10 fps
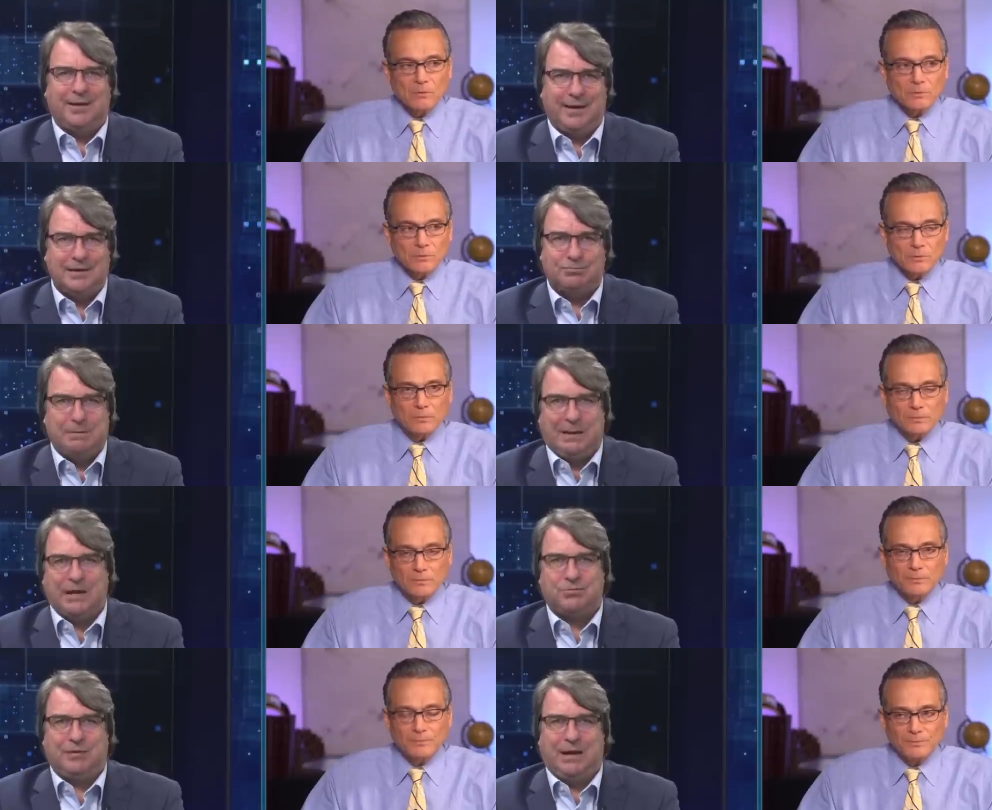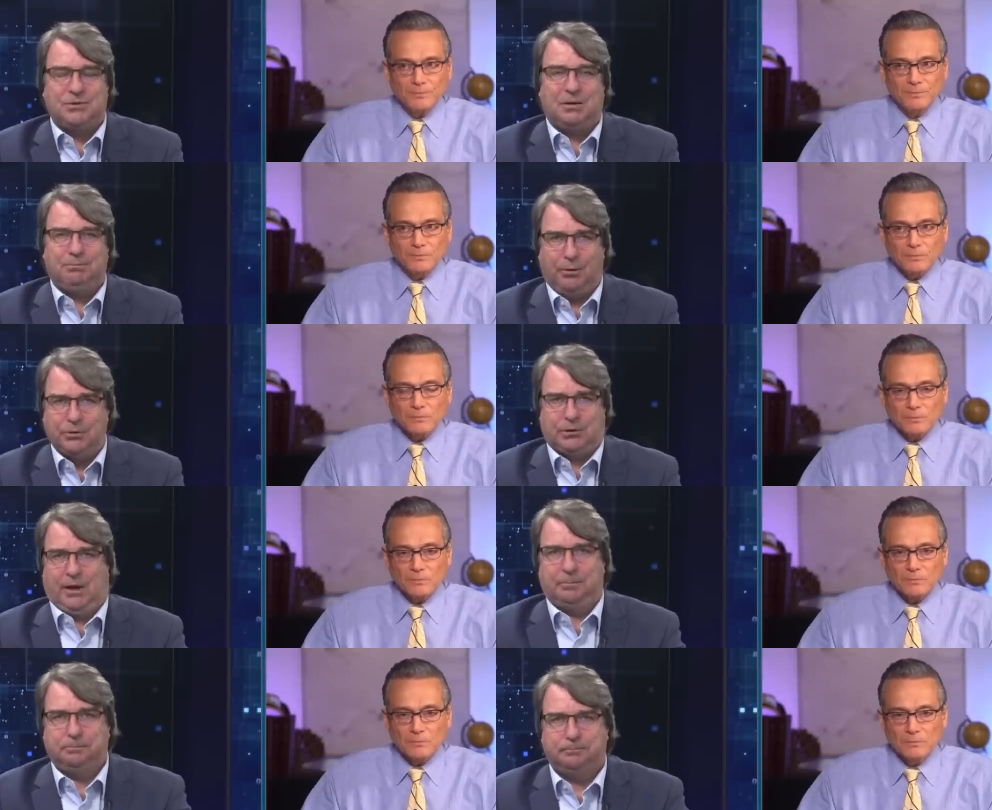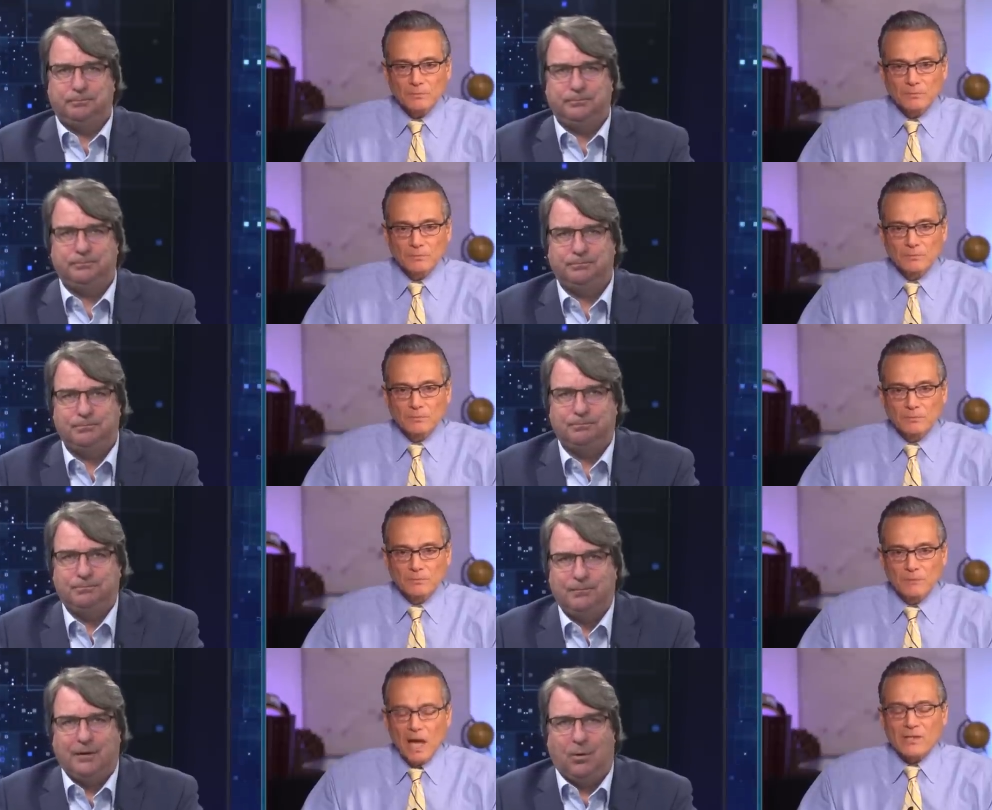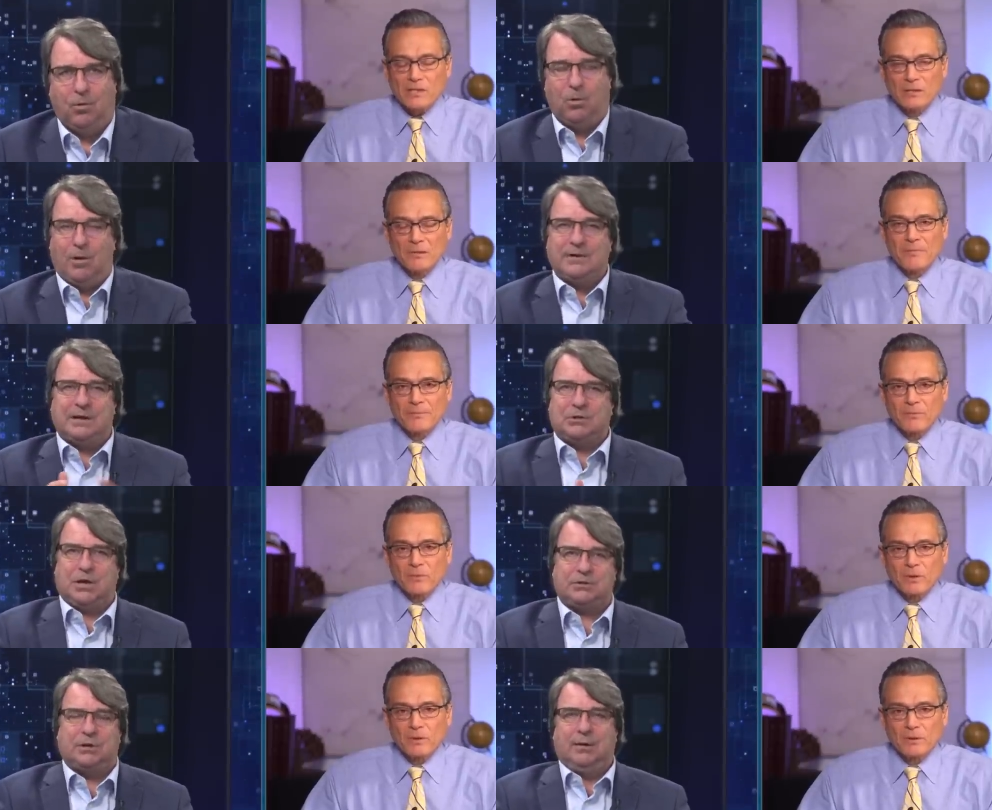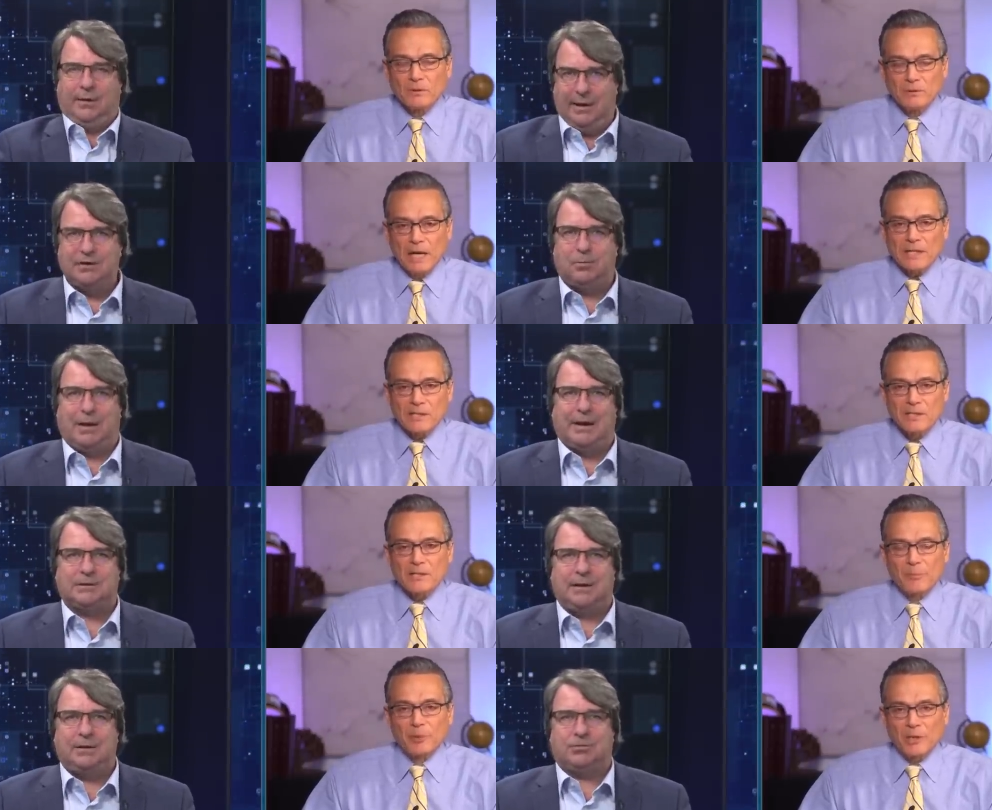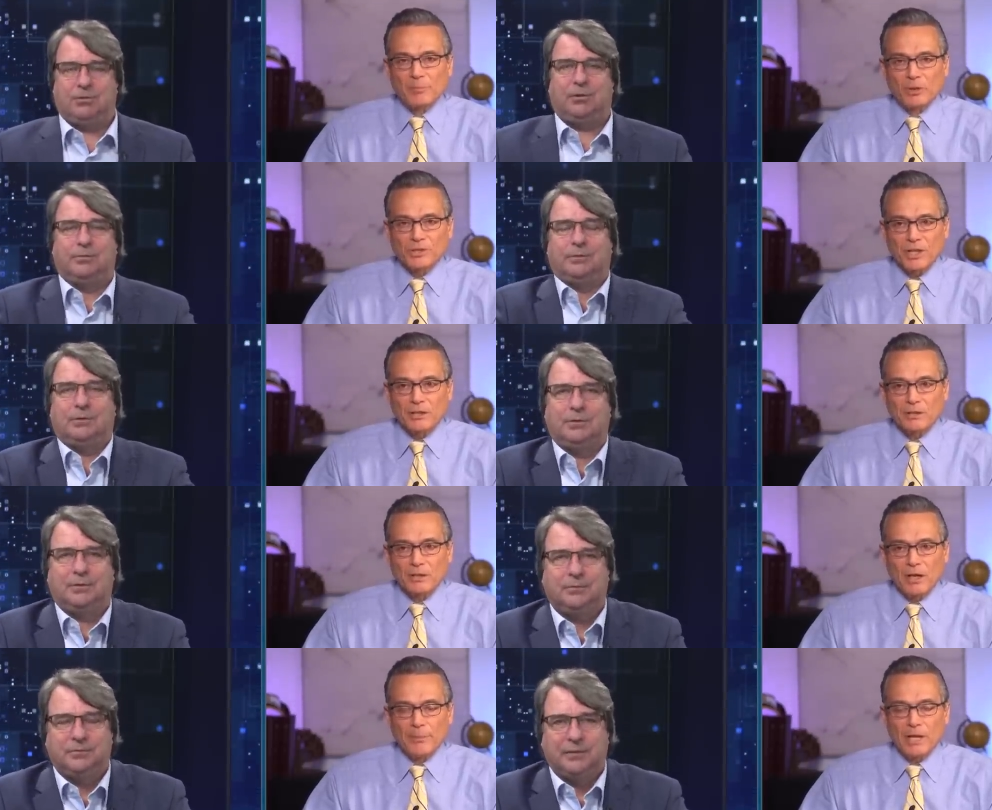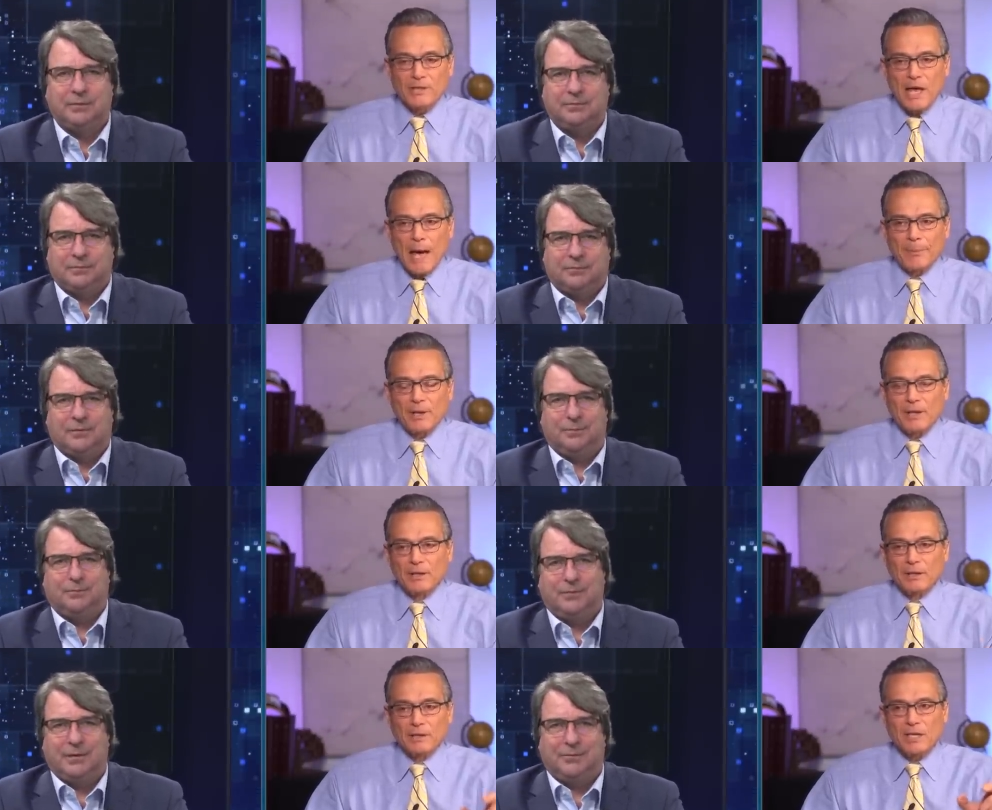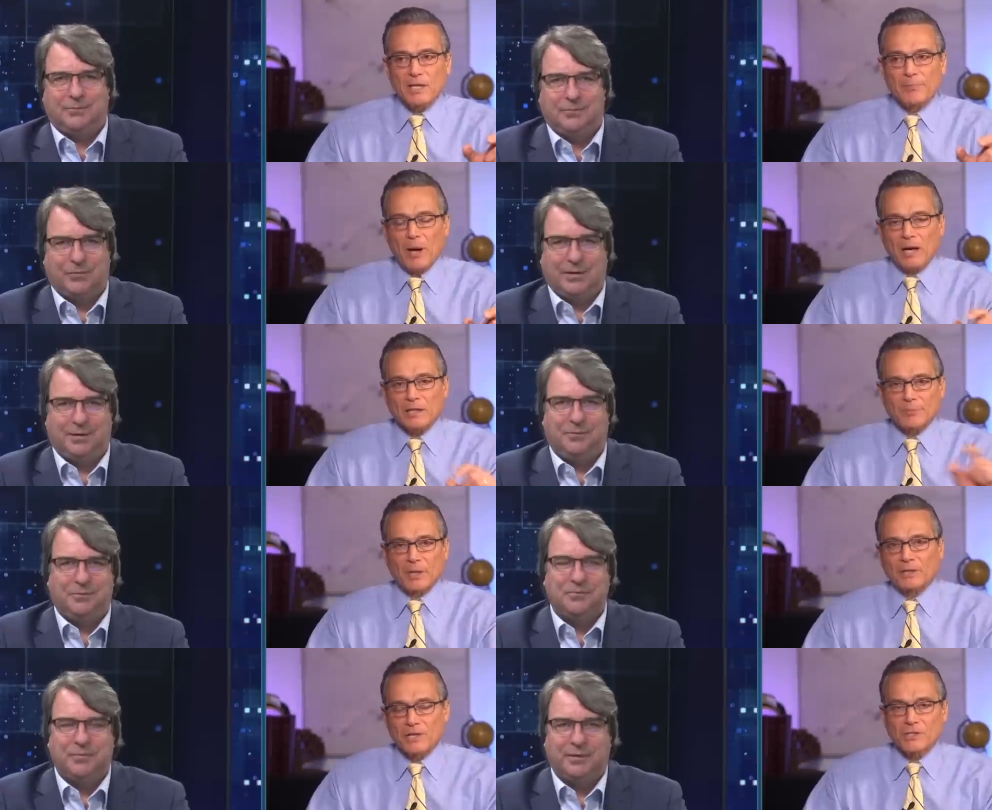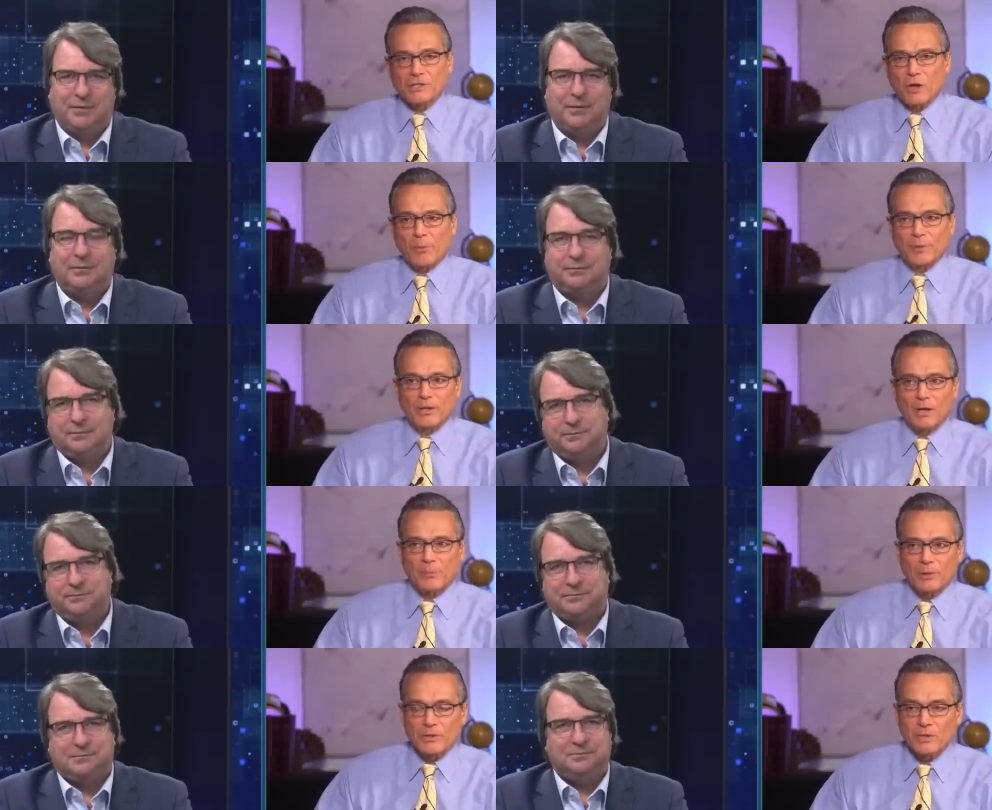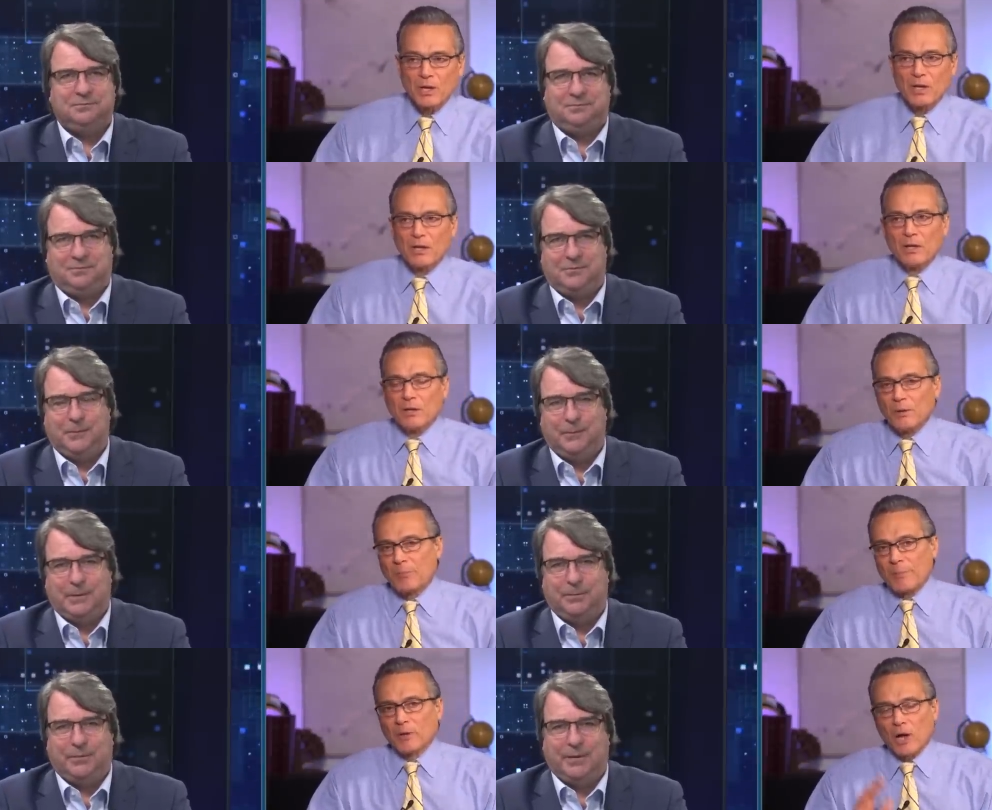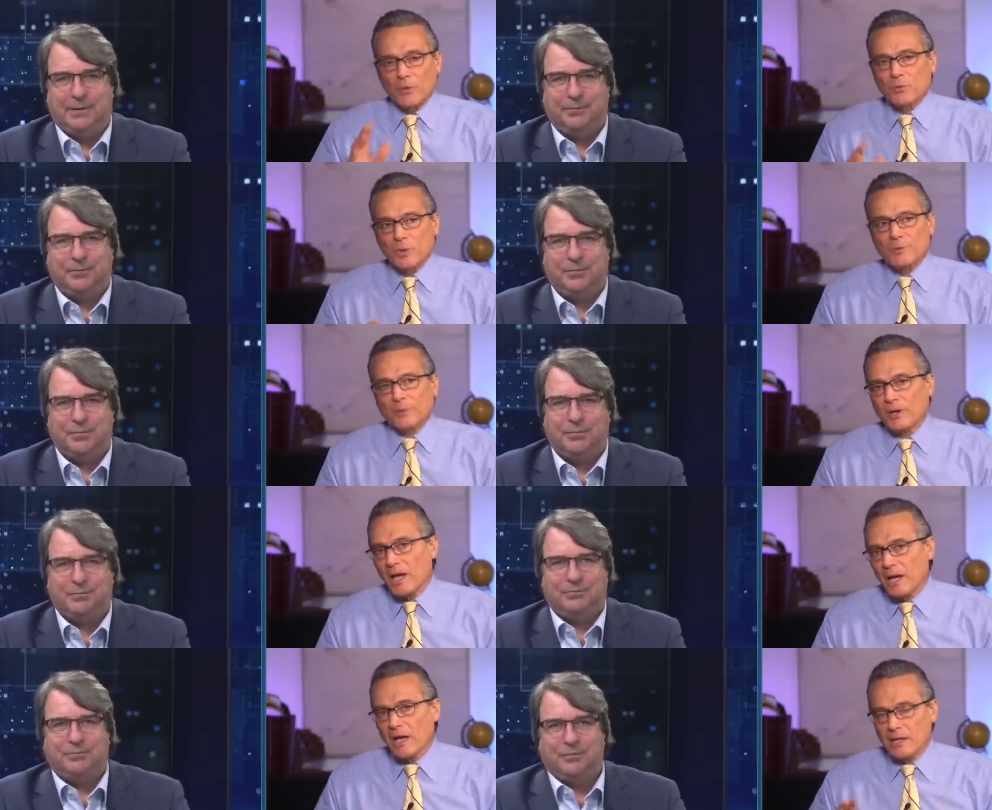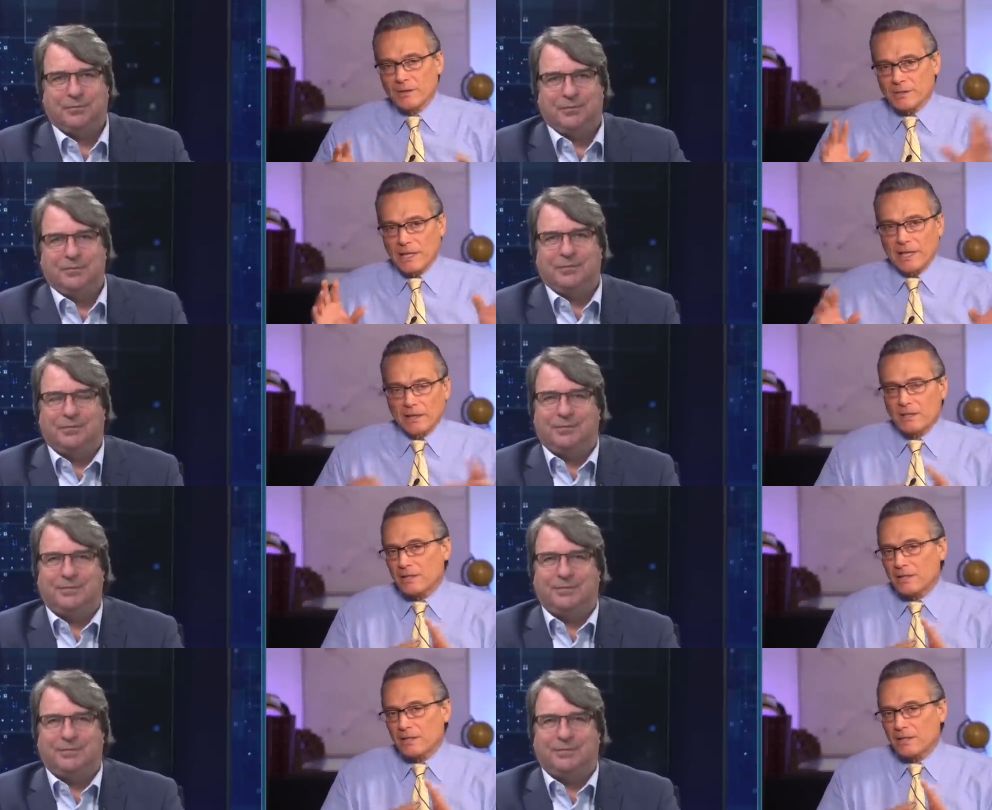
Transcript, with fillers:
Speaker 1: is repatriation bullshit? Yes. Or is it just yes, is what I said true? Bullshit.
Speaker 2: I mean, it's happening in little teeny pockets, but it doesn't show up in the numbers. You know, people always whispering, "Hey, as an analyst,